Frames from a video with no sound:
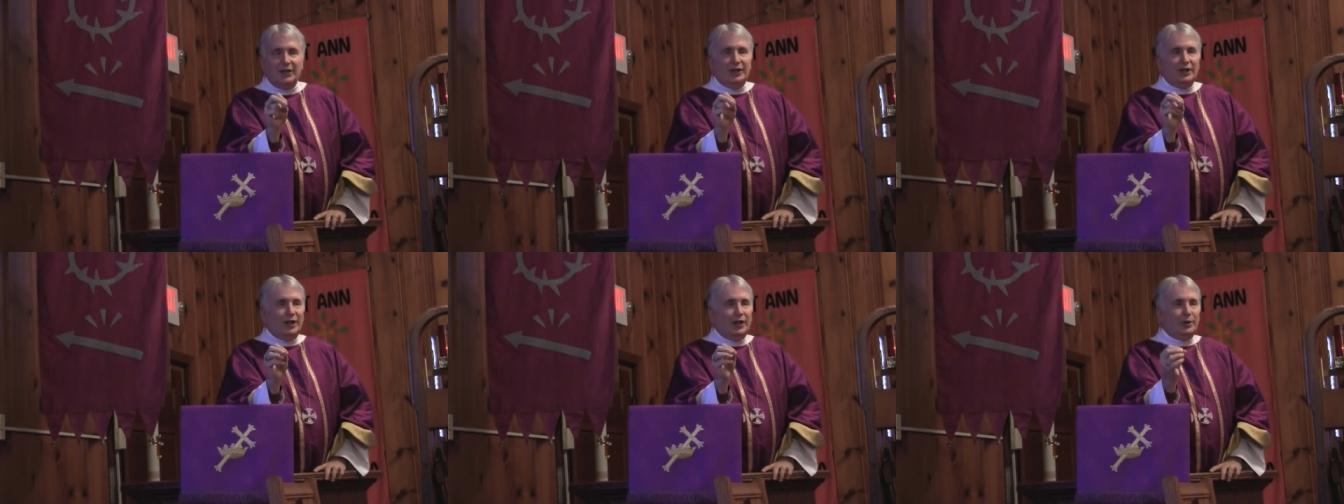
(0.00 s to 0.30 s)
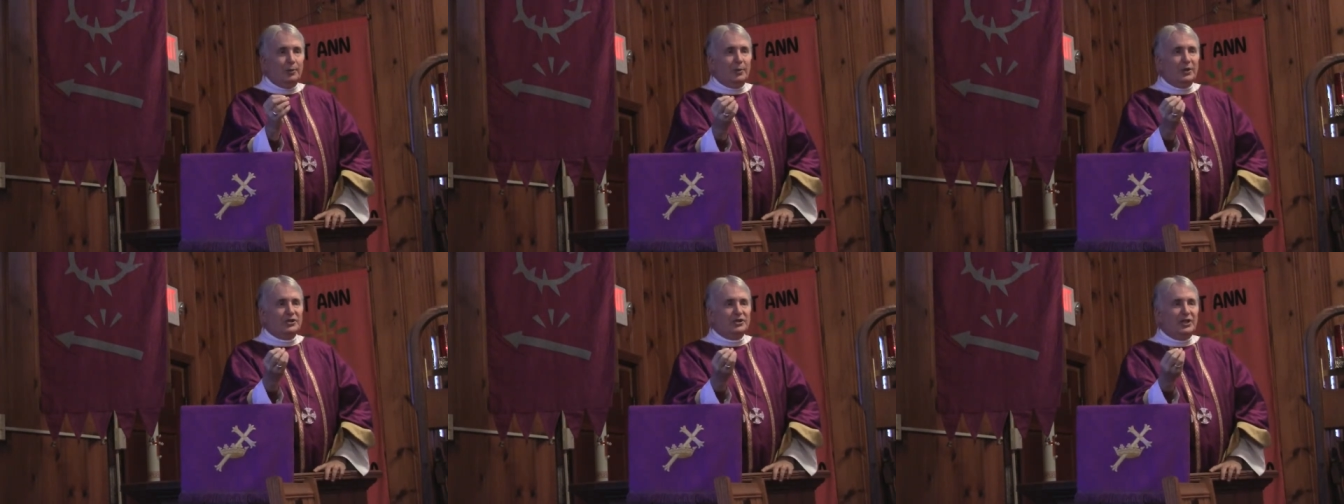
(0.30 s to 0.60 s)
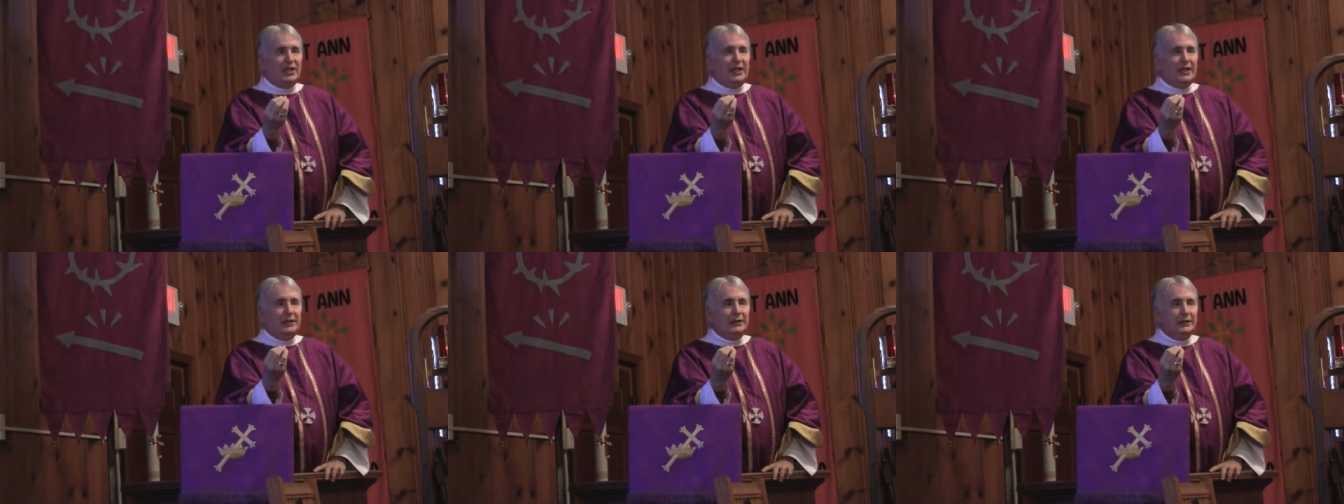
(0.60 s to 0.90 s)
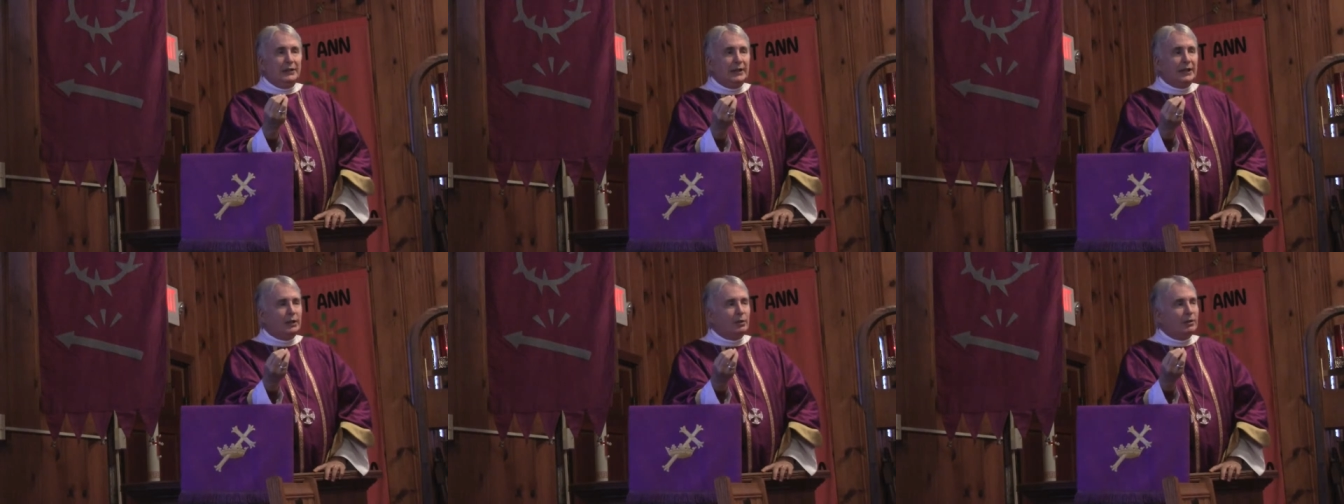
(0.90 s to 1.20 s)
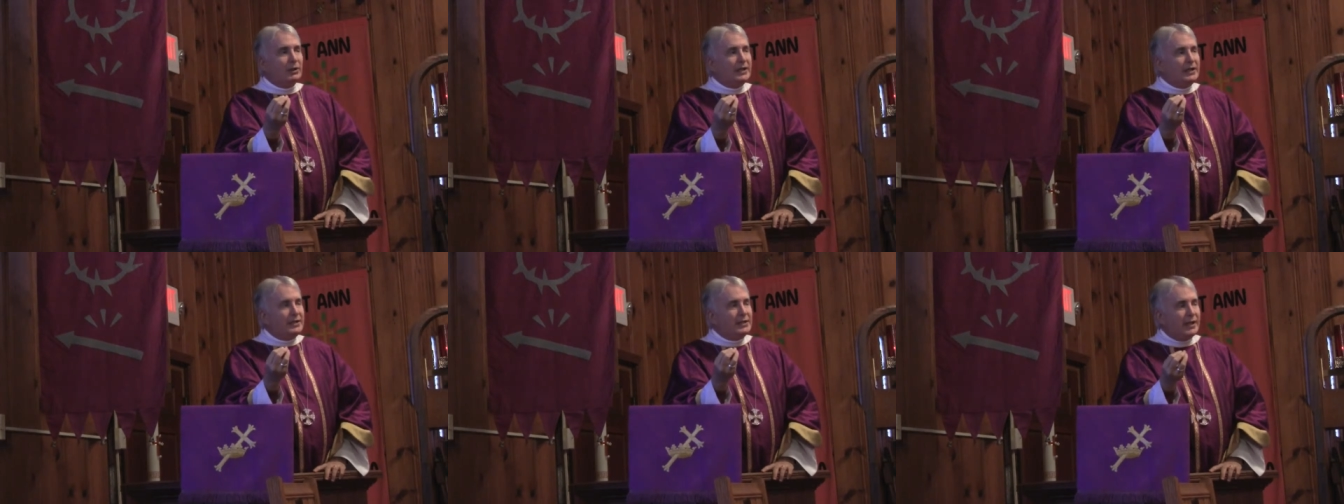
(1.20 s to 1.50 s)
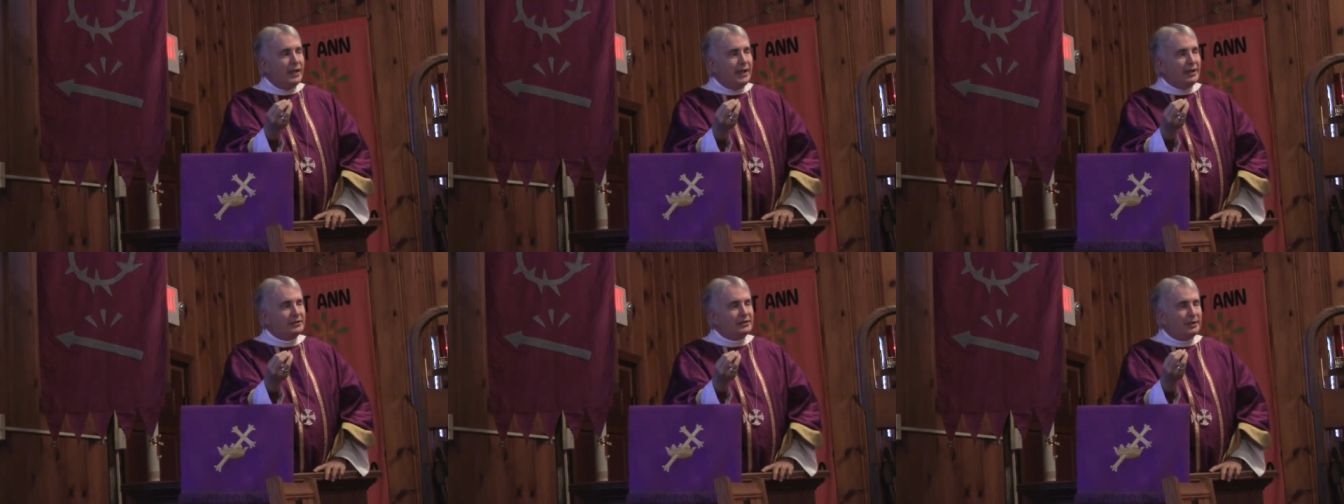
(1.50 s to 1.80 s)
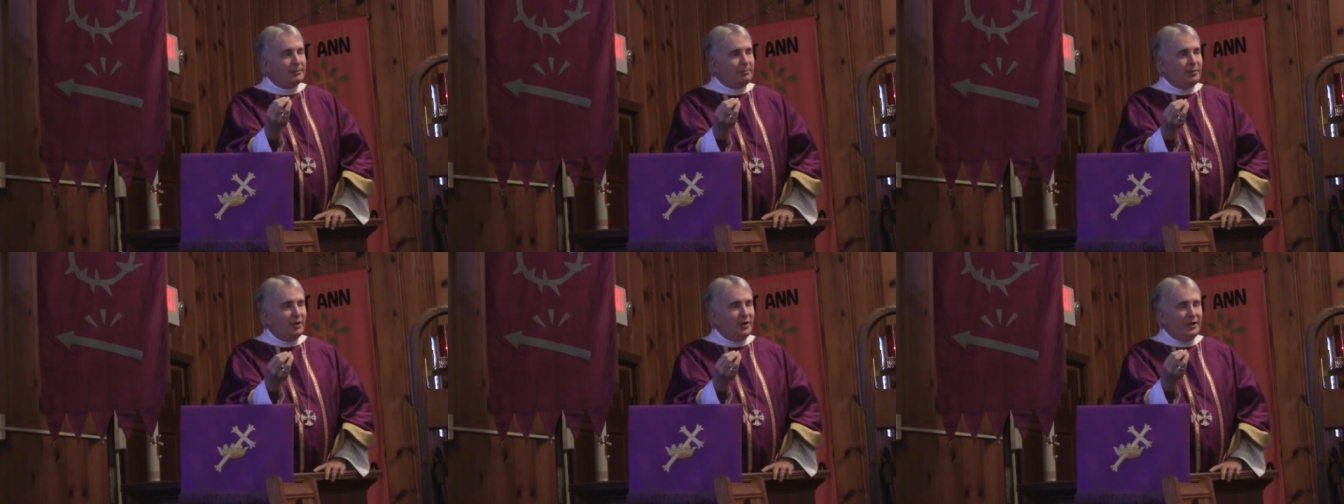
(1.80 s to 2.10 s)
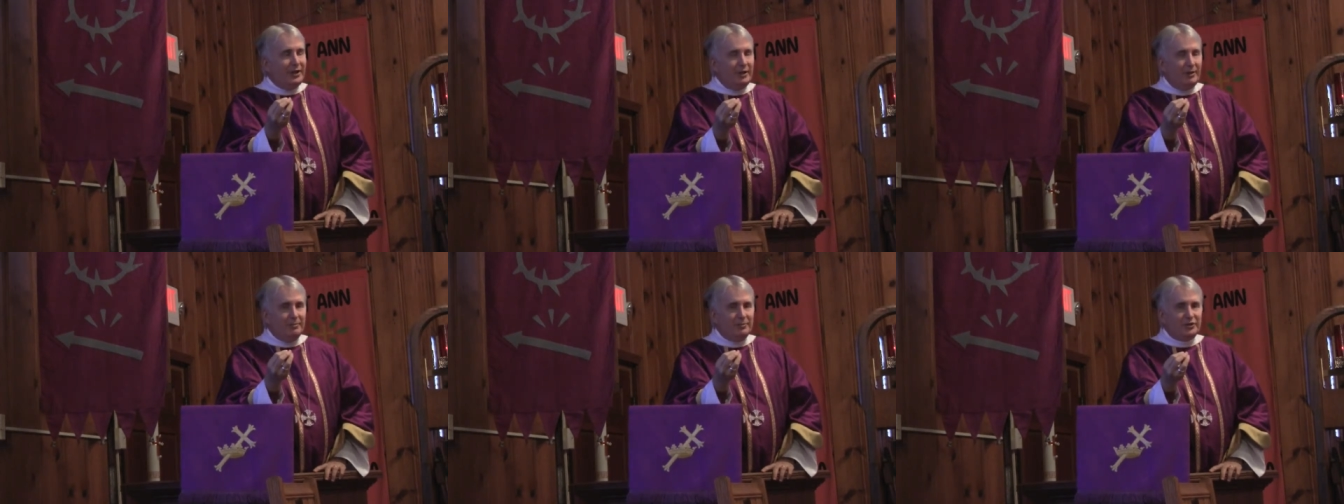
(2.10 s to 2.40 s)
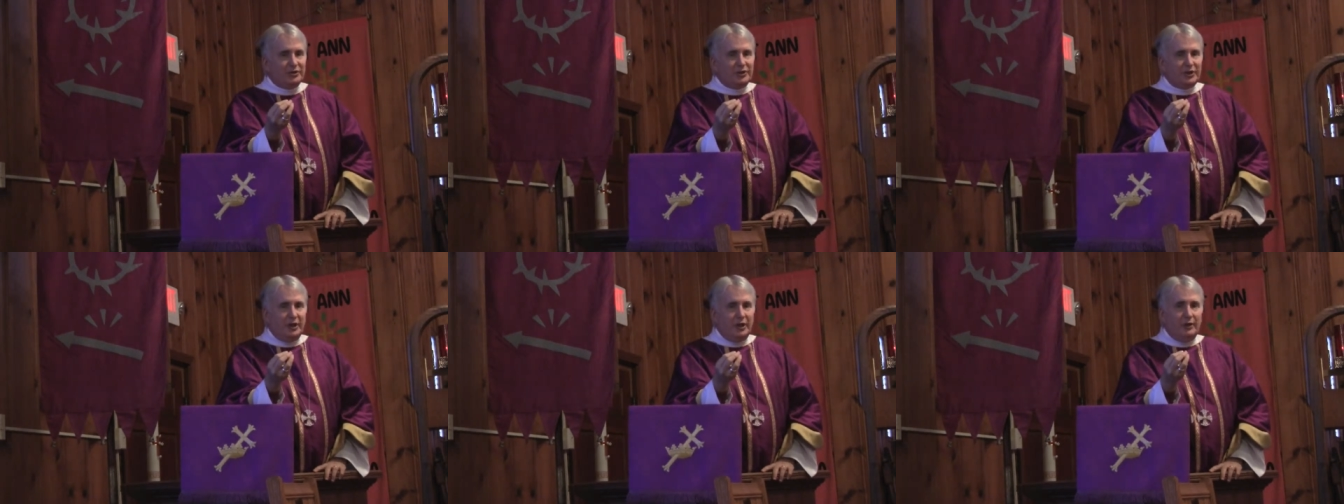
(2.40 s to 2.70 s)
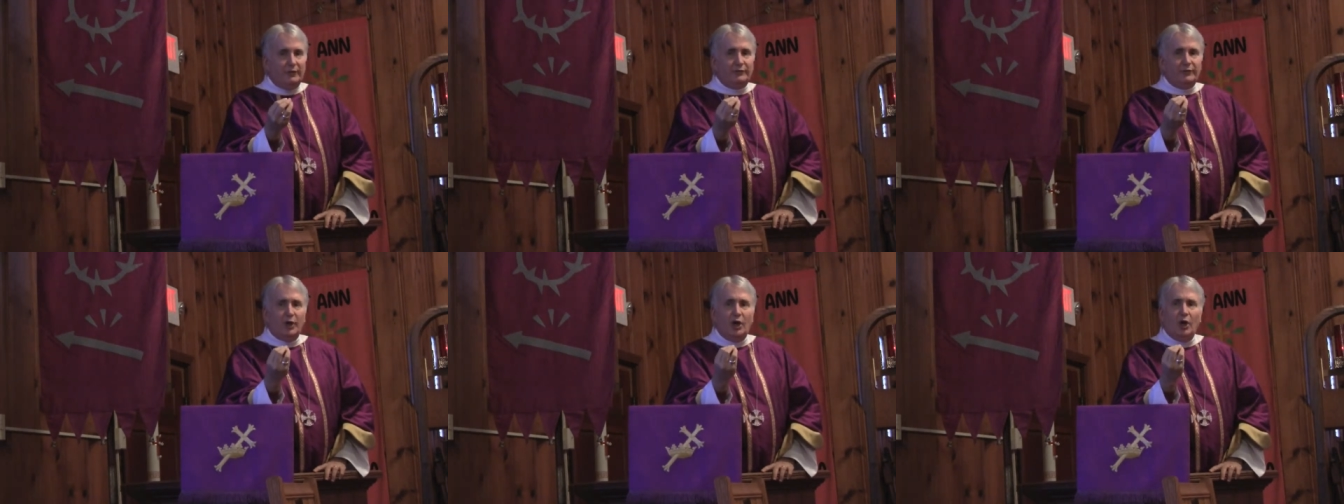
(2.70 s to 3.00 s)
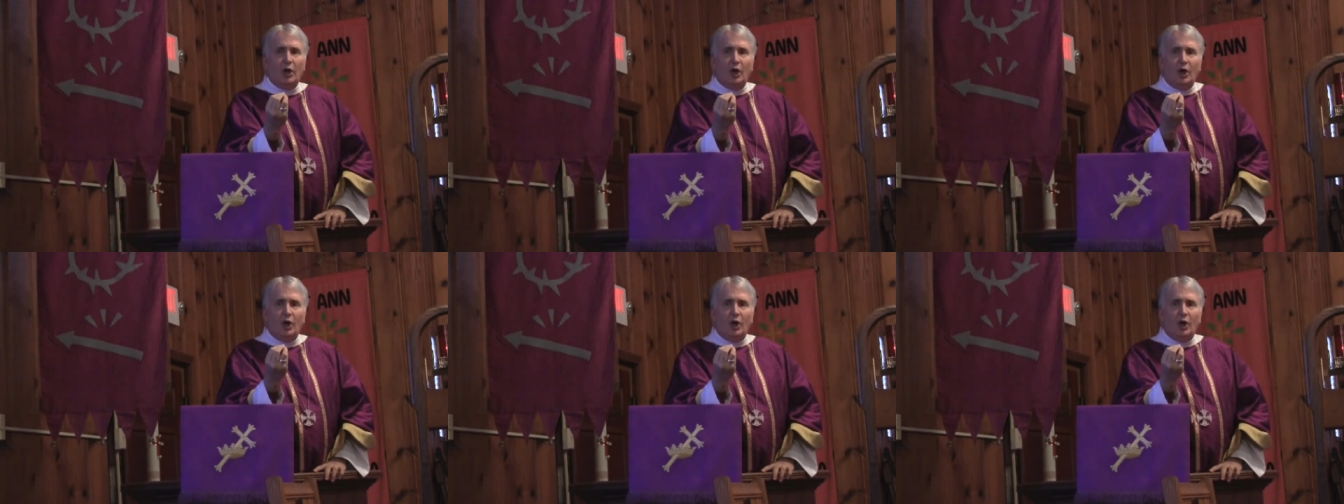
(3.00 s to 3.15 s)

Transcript: In other words, he literally takes upon himself